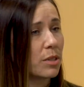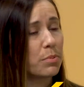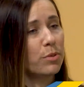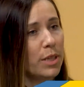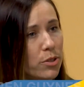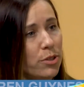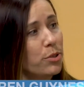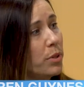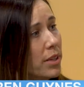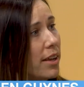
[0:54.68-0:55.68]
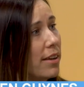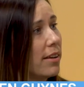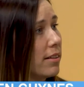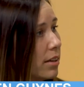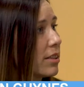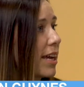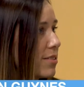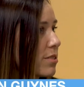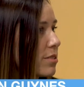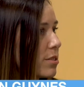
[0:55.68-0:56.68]
a substitute teacher, you do need a, a
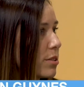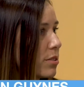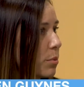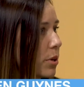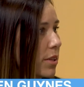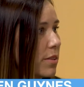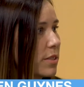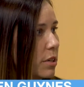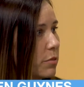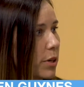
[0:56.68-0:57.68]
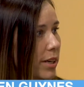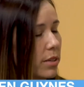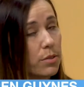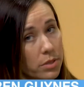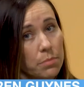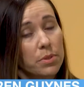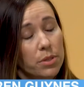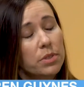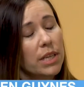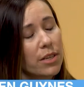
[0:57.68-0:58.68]
license to, to, work in the state of Oregon to
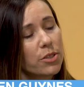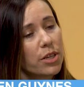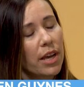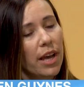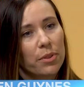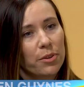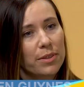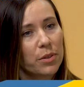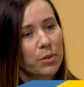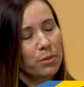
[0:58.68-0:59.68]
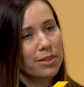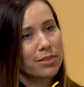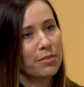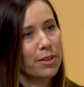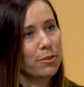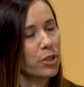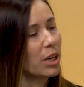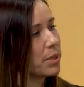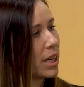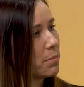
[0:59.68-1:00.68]
substitute teach, but there is a whole list of other
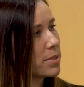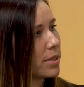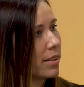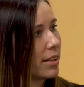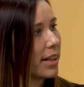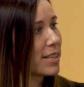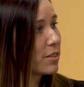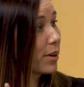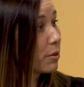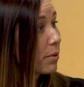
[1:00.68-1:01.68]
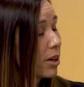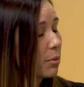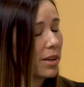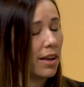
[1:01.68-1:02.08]
job types in the classified realm,